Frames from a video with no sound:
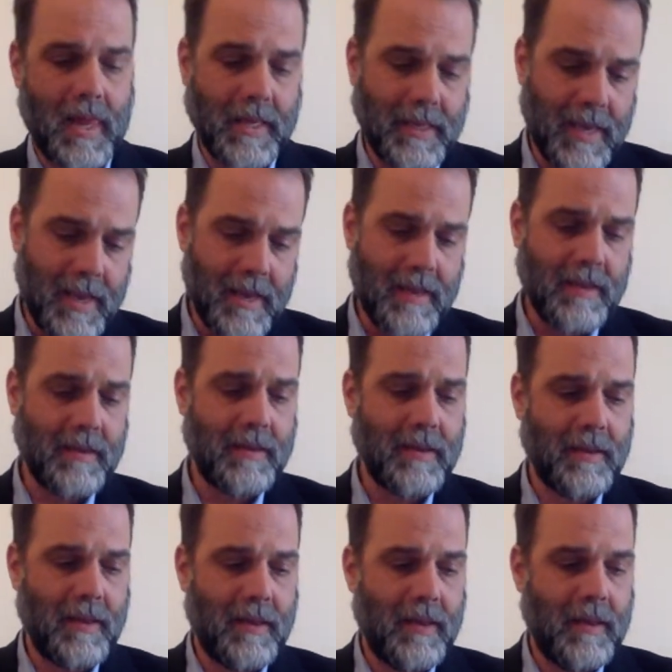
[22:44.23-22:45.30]
yeah,
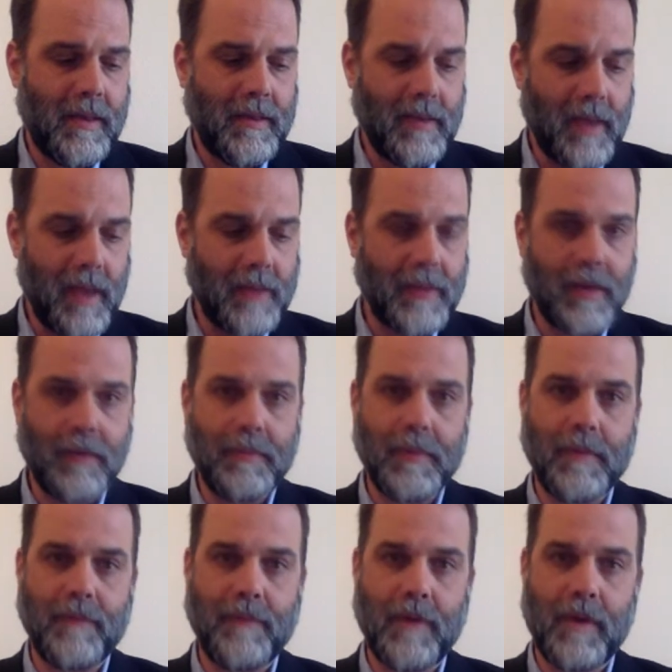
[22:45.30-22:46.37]
yeah, that would
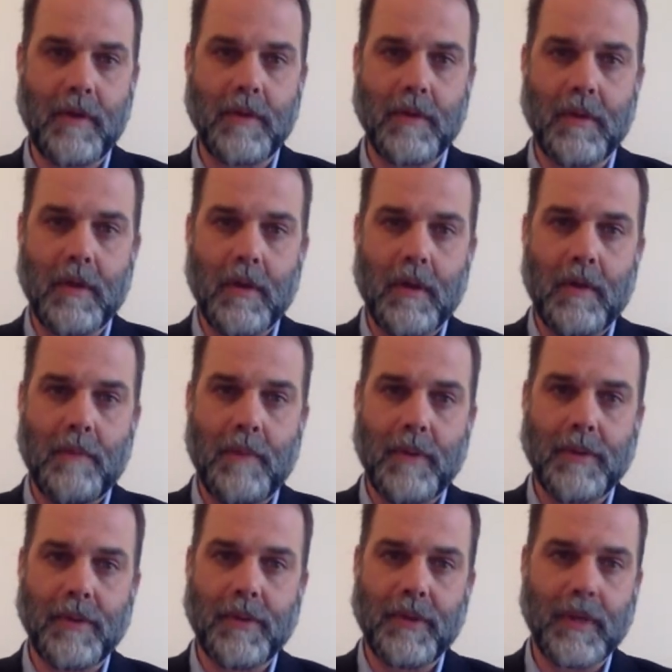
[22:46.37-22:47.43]
be fun.
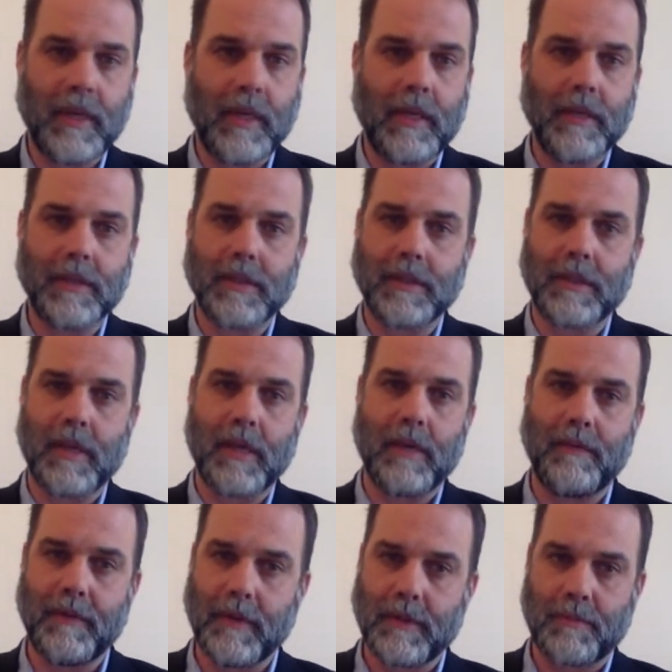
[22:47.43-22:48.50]
But the thing is, is that if
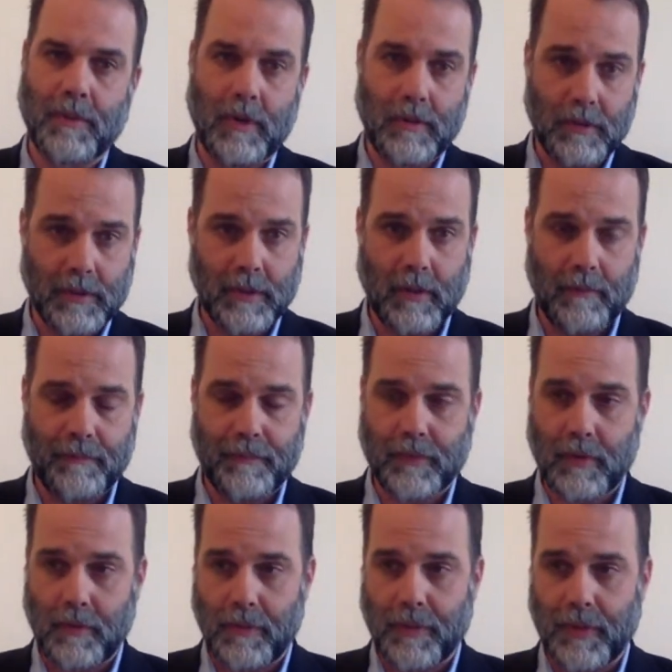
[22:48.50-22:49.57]
you spread yourself
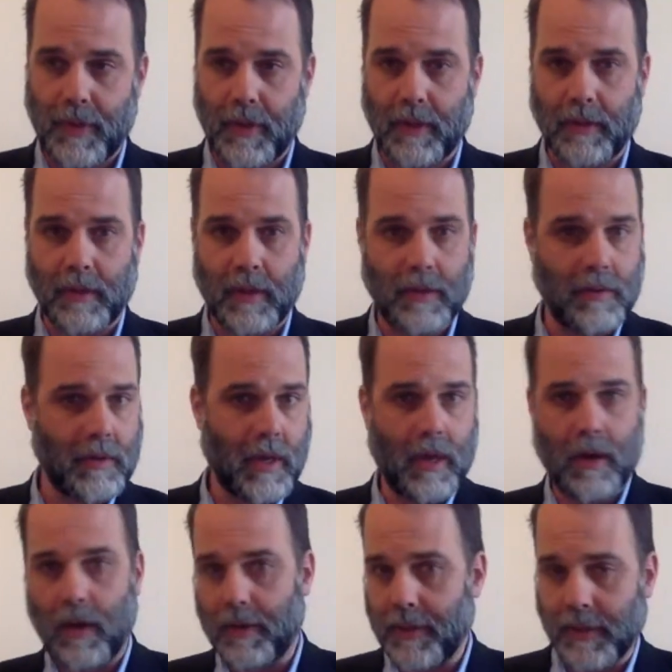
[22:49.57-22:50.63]
too thin, and you've
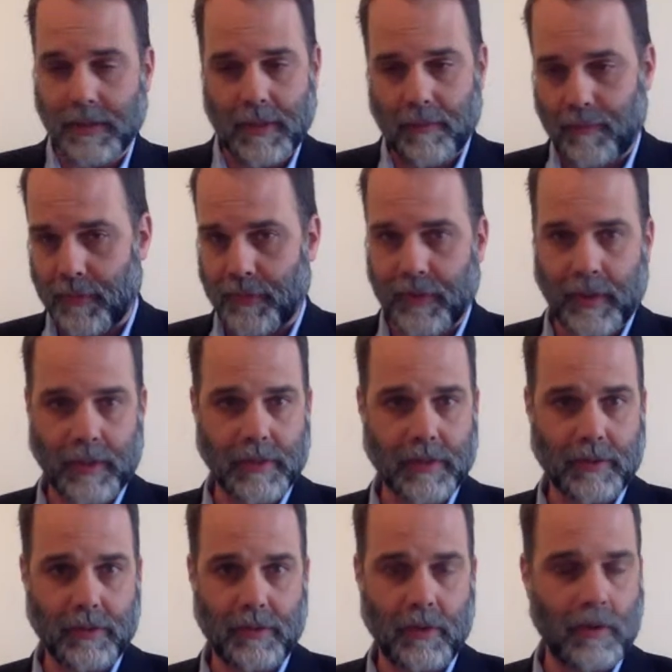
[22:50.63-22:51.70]
got all these different
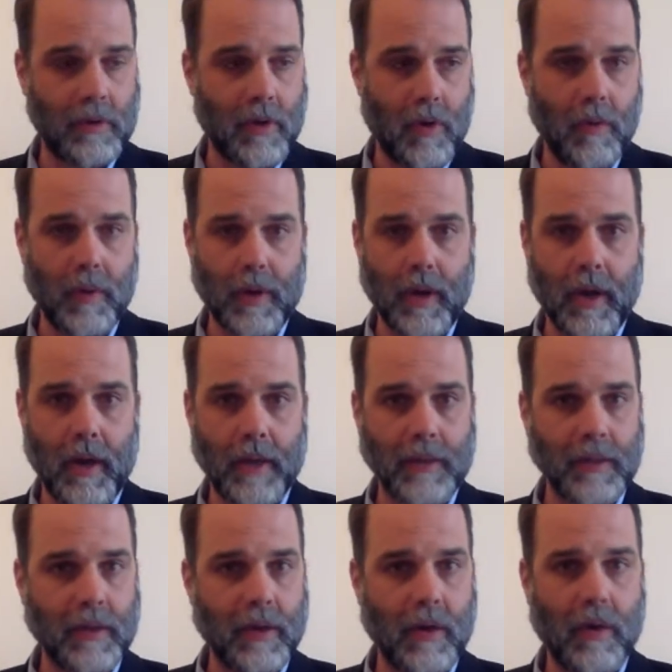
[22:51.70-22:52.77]
things going on,
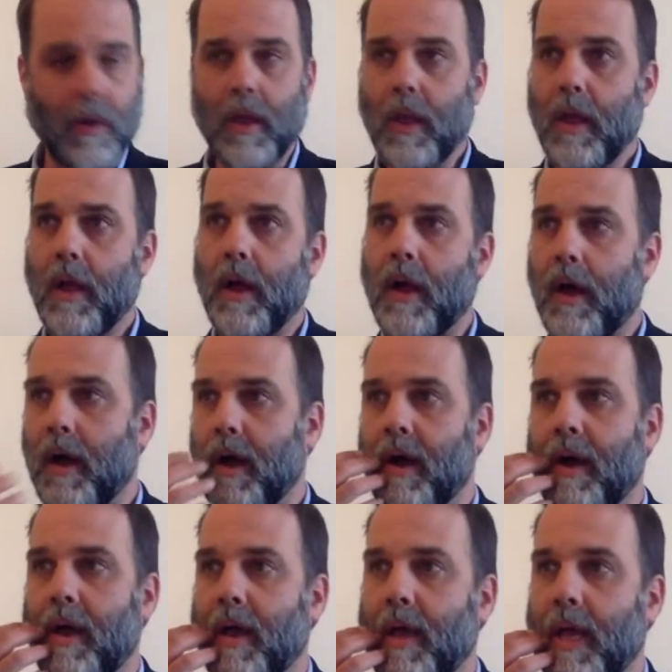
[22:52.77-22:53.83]
you know,
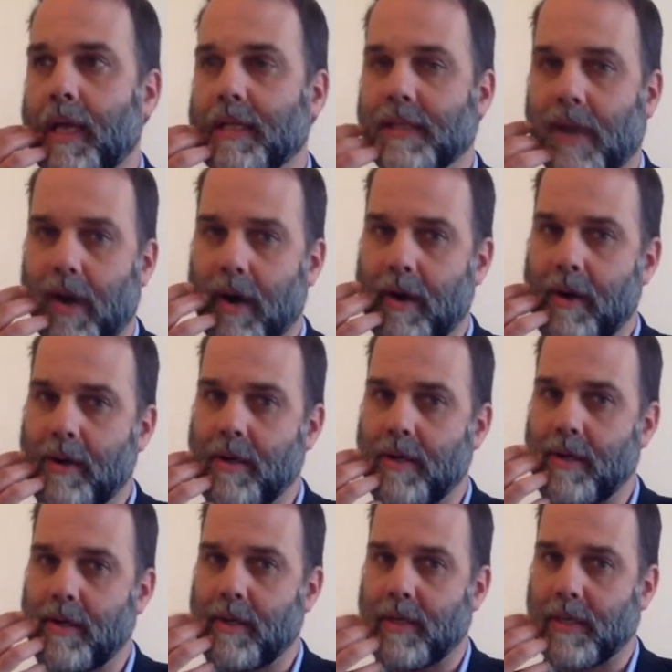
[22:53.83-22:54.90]
uh, it's hard
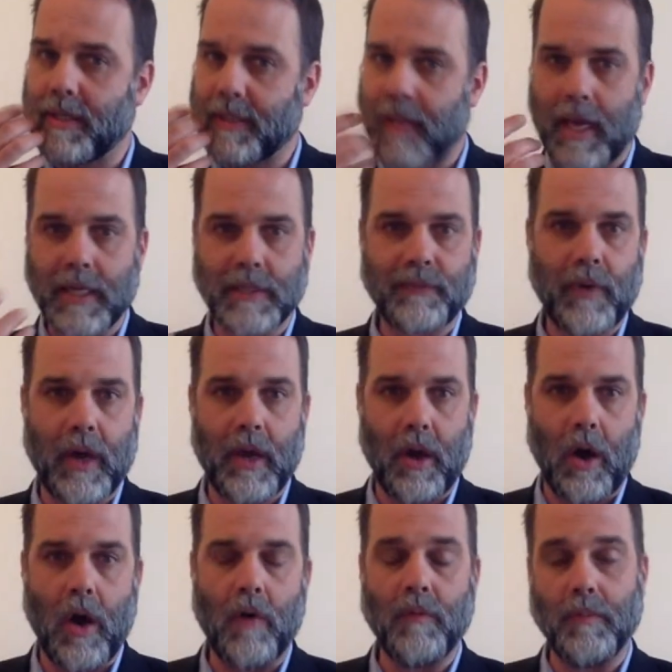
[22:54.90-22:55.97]
to satisfy
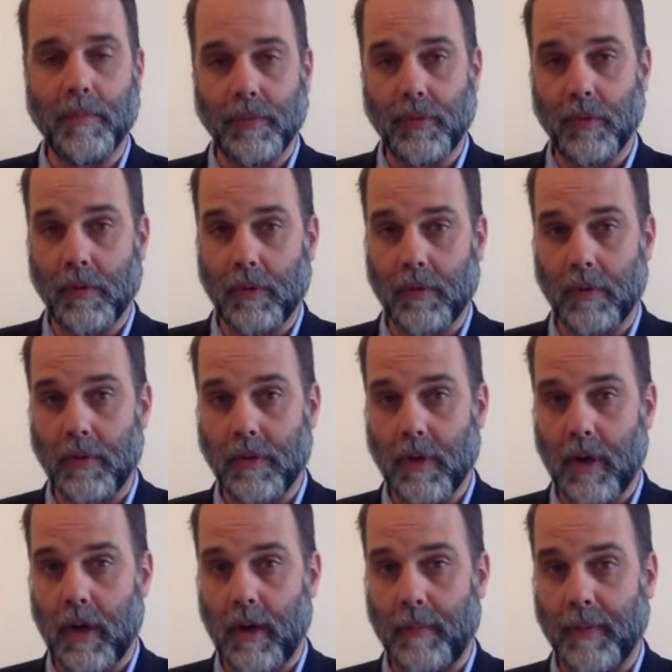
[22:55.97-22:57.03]
all of them. and Do a good
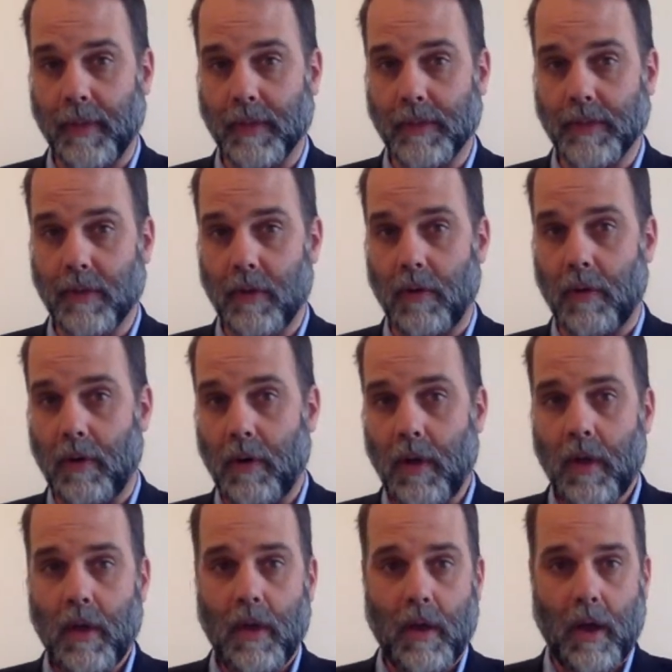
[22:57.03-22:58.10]
job, and so
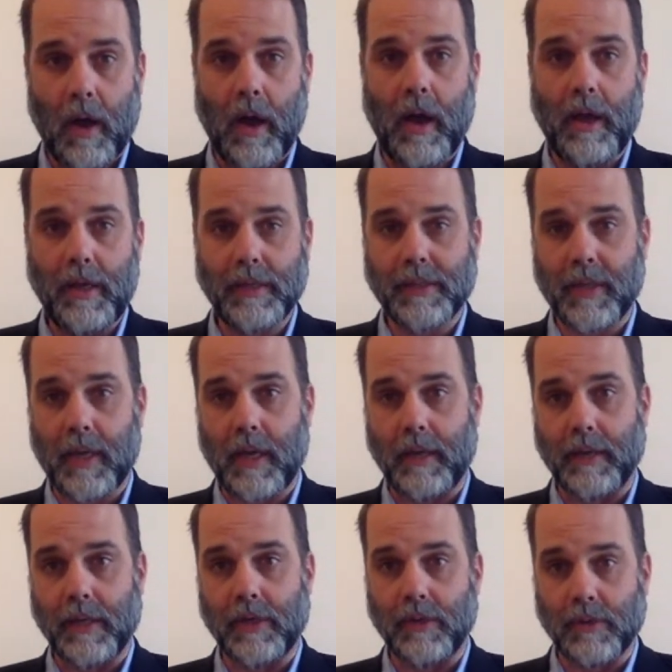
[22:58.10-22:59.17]
I
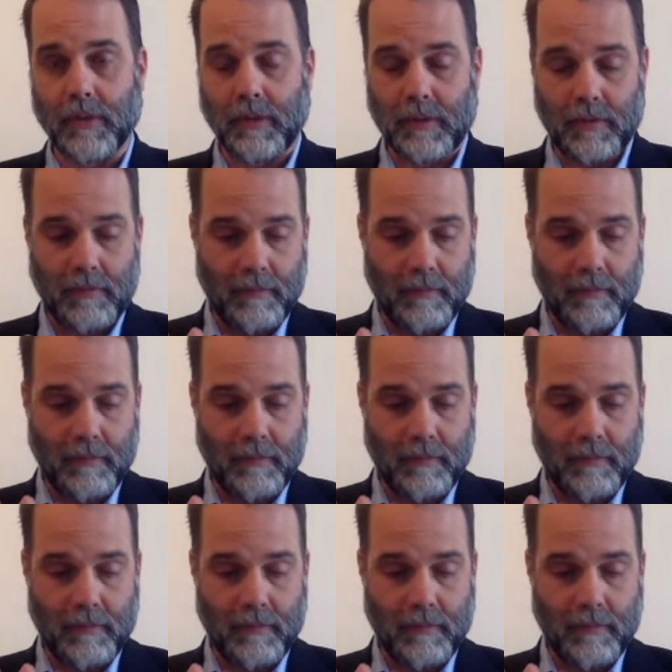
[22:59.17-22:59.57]
say that you should